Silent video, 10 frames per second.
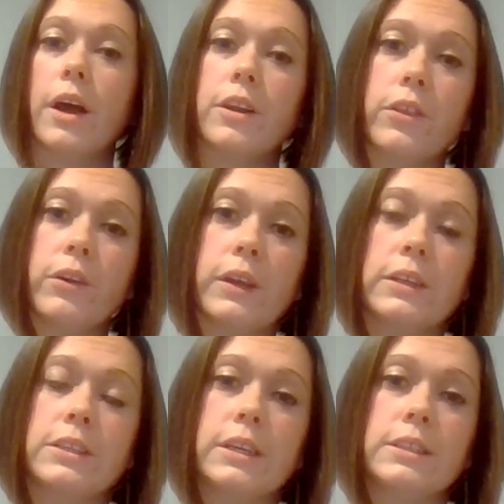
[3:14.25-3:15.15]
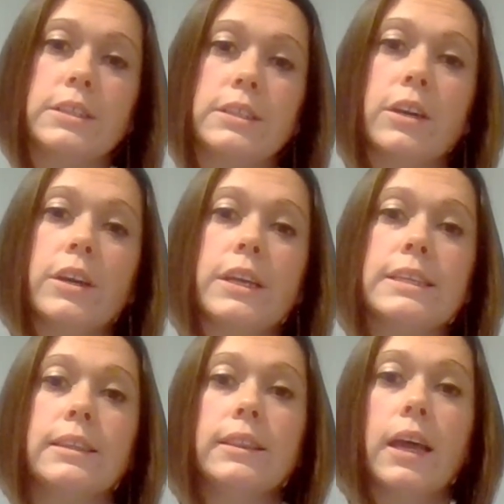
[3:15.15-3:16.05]
Another thing to consider
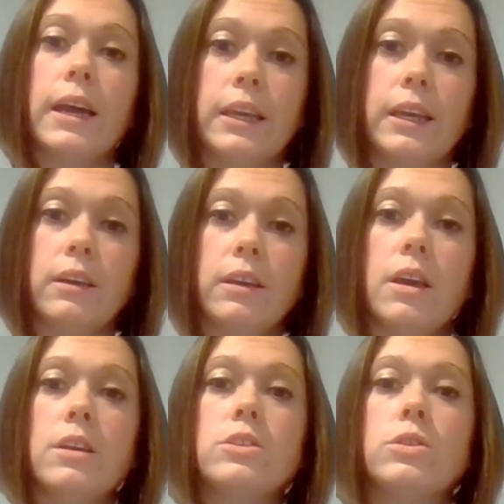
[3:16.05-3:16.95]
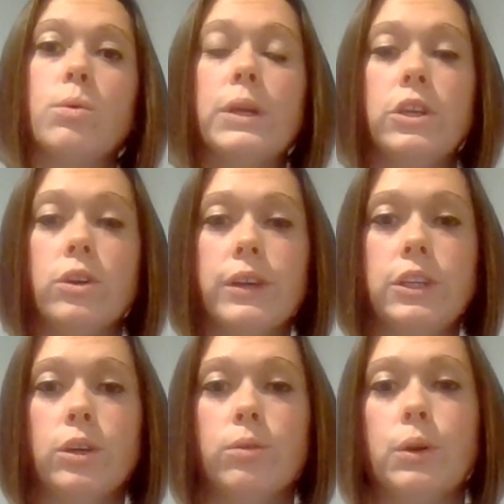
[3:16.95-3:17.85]
is lighting. So when you're
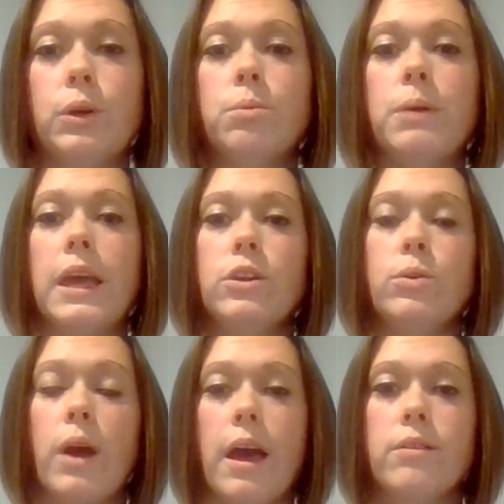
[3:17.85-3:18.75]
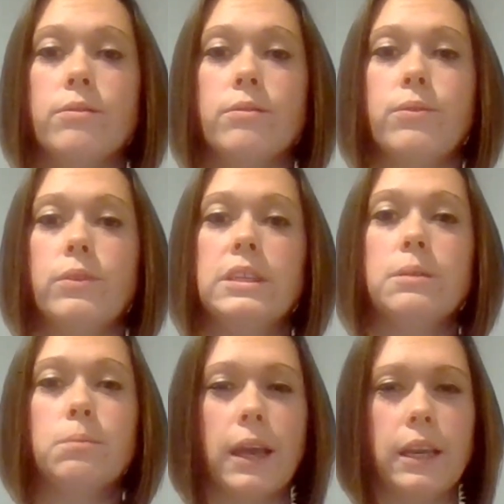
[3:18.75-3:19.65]
in your room and you have
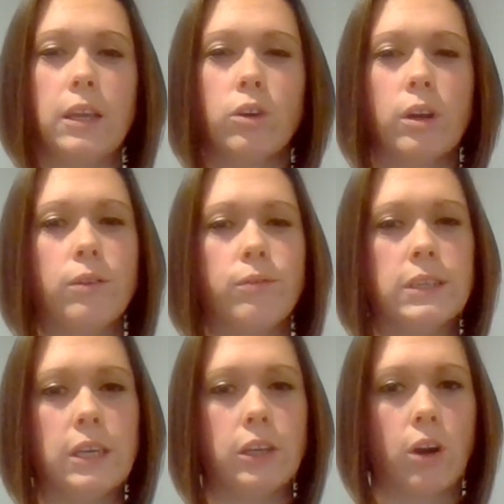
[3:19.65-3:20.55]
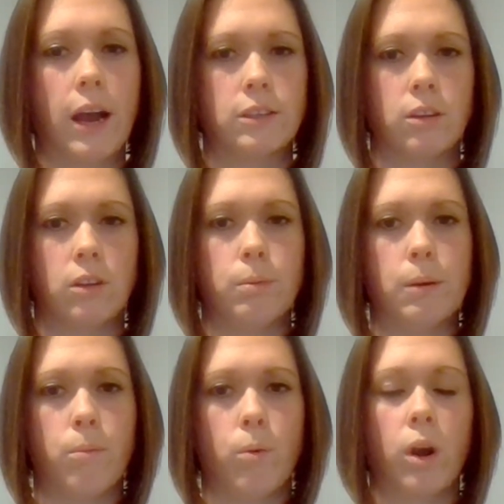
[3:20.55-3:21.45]
dim lighting, you're going to fatigue your eyes a little
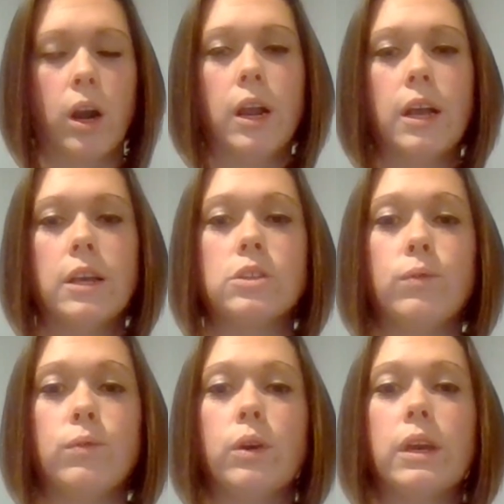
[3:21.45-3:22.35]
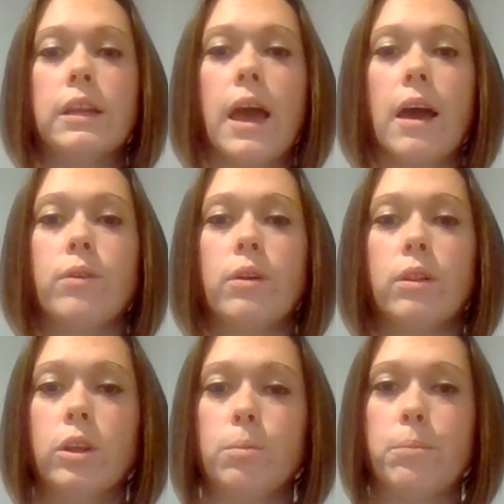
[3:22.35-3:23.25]
bit more. So if you can have a
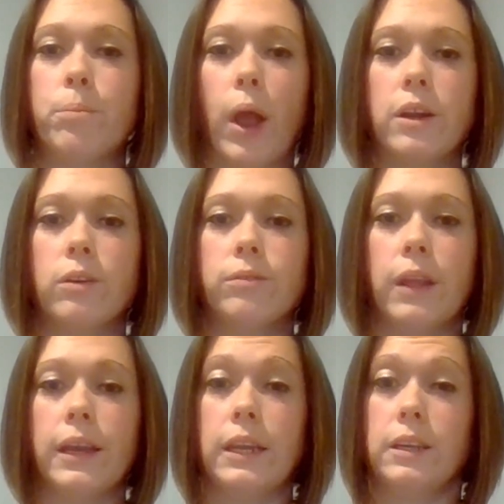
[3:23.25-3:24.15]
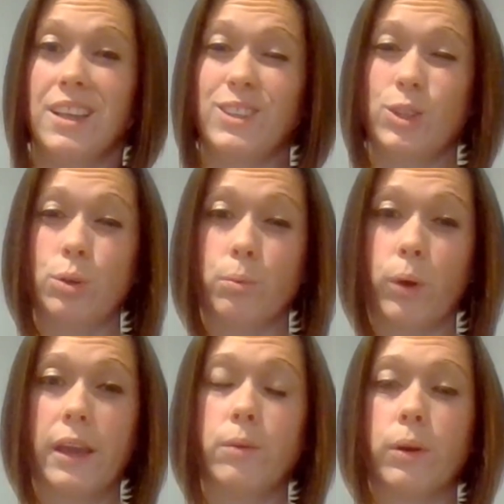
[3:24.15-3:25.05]
little bit brighter of lighting, not too
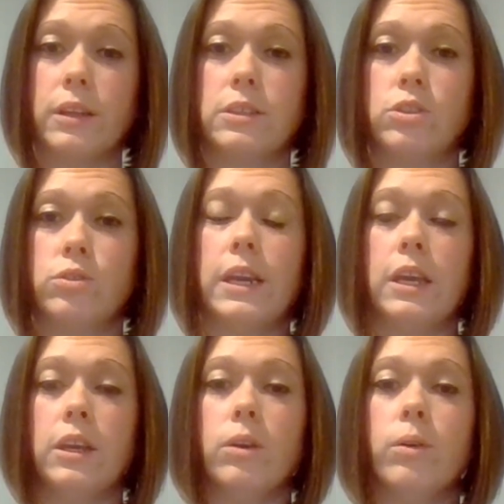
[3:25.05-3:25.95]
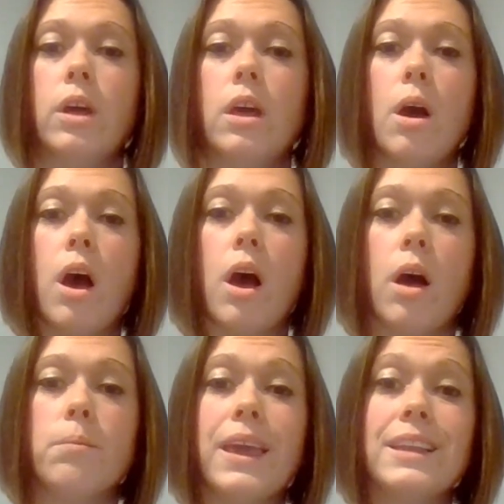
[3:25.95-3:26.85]
bright where it's straining you,
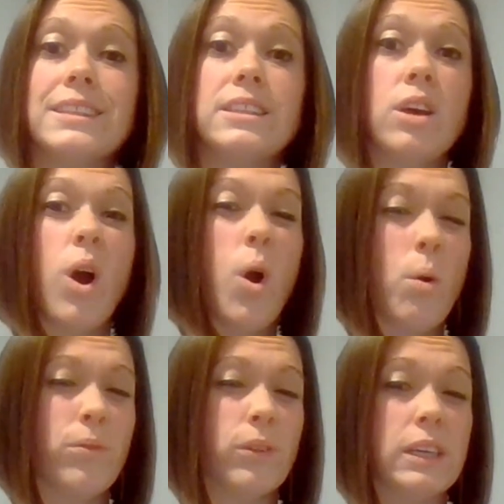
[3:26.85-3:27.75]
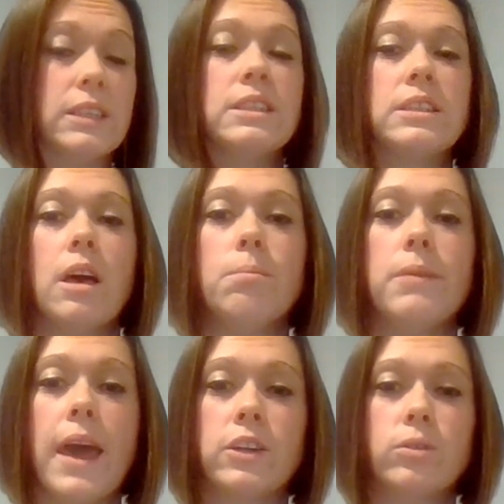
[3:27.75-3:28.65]
and hopefully
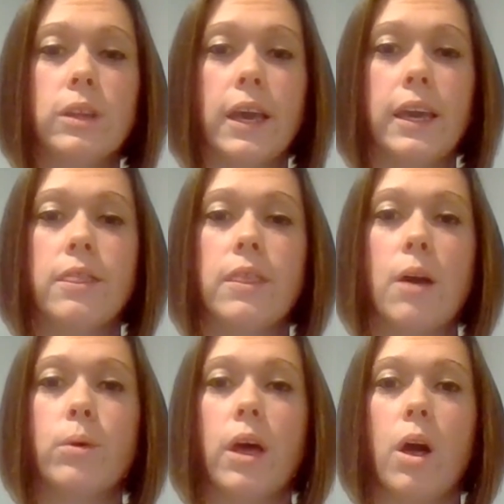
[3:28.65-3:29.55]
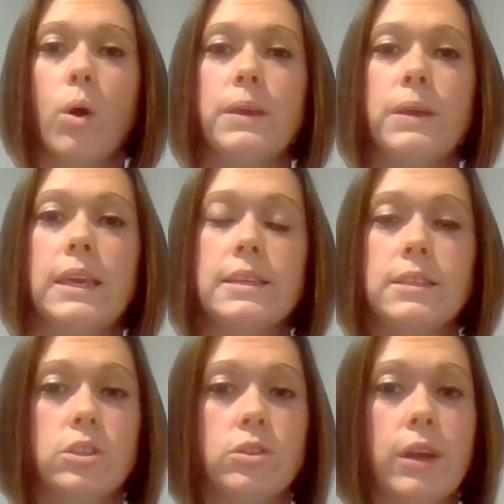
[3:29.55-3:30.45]
some natural light, that will help ease
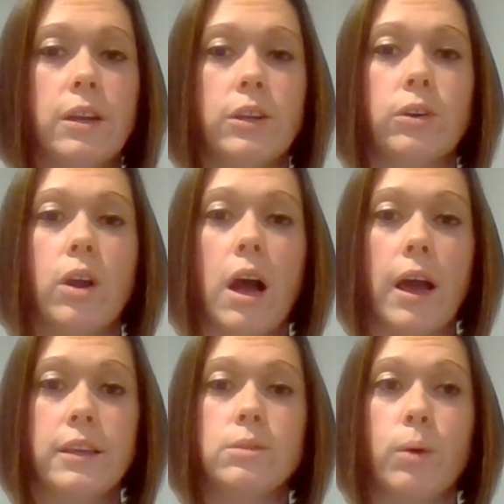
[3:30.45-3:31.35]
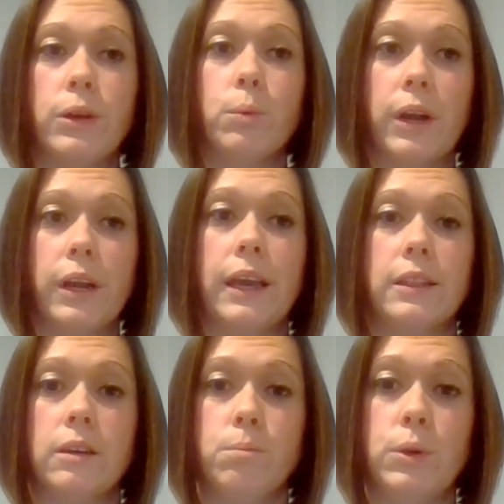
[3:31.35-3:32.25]
the strain on your eyes while you're working at
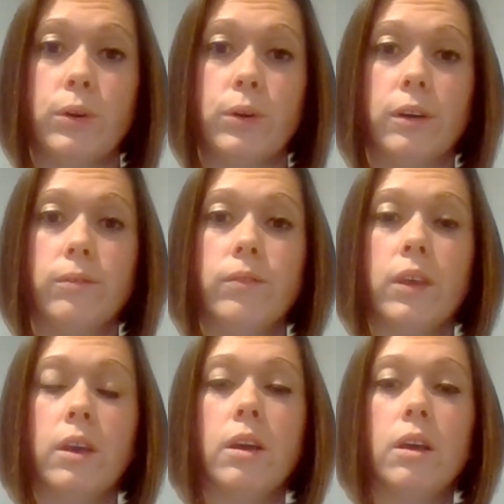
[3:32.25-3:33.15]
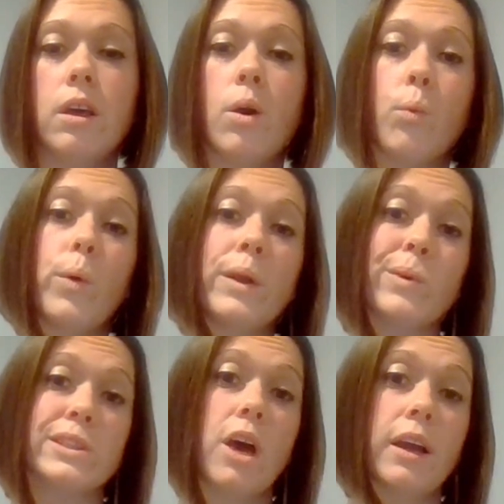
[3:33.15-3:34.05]
the computer. When
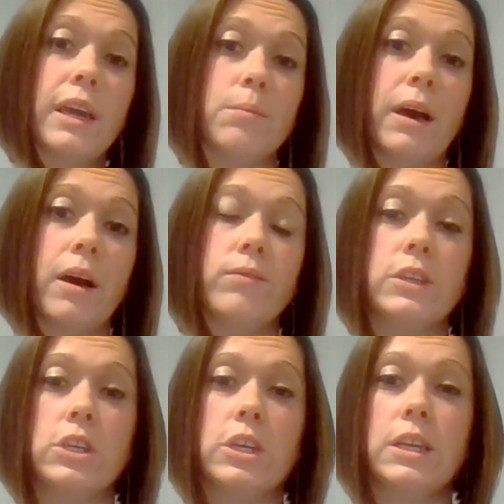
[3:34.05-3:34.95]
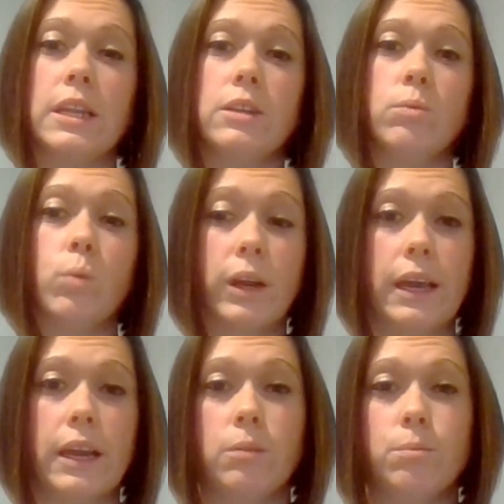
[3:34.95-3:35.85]
we're talking about vision and
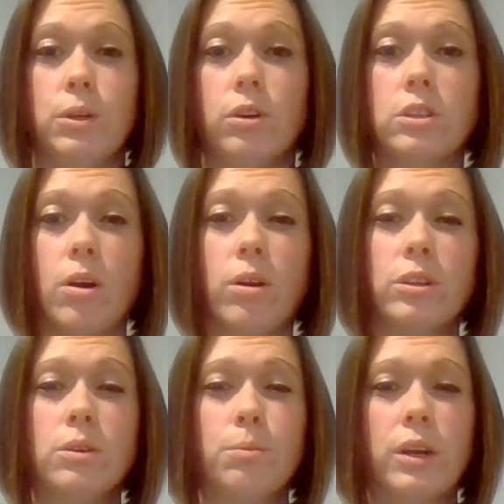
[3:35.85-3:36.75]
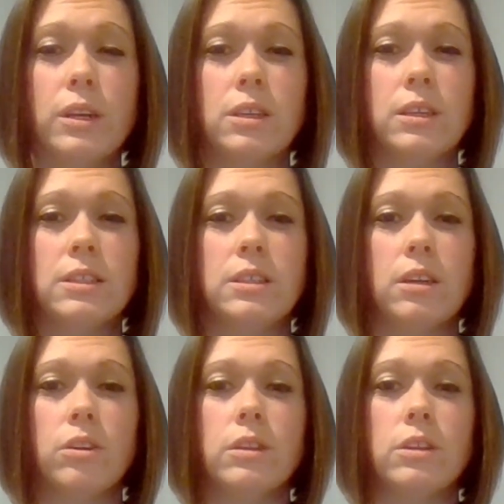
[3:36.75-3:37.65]
working at a computer, it's also important to
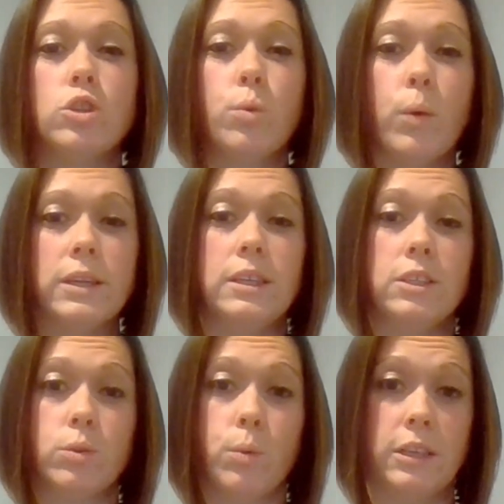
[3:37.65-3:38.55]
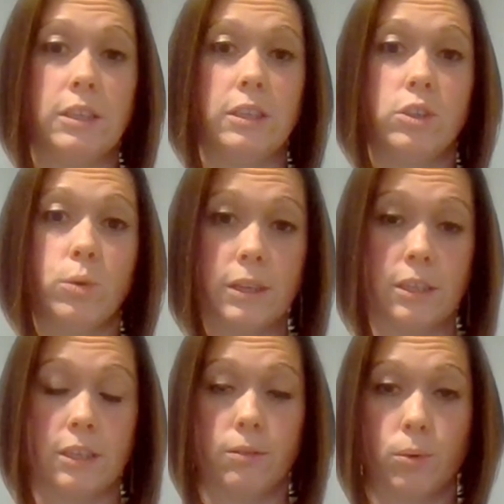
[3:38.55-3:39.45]
consider the
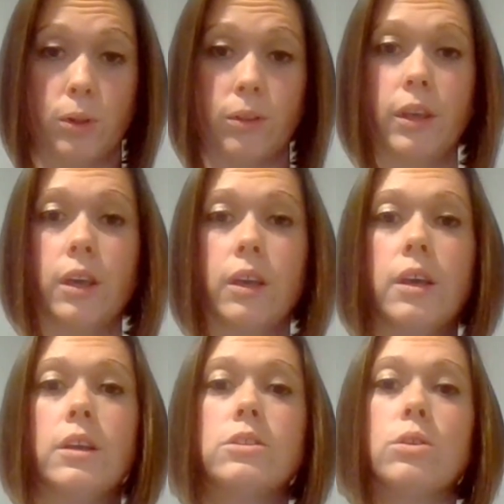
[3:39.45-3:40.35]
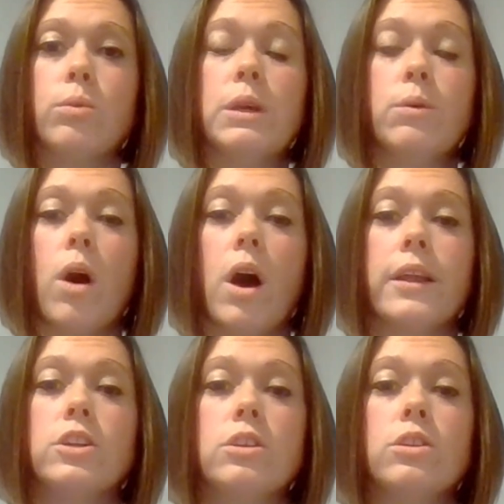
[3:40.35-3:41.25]
20-20-20 rule. So we
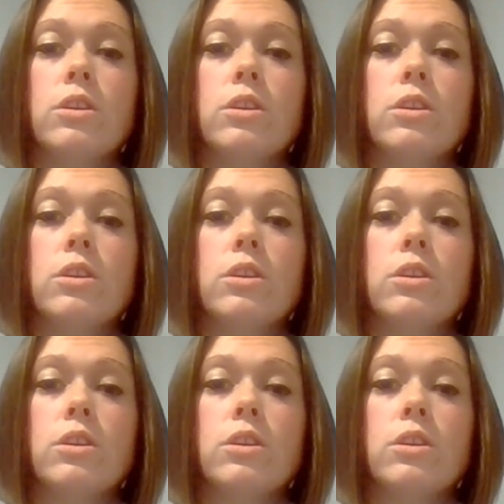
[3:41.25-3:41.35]
want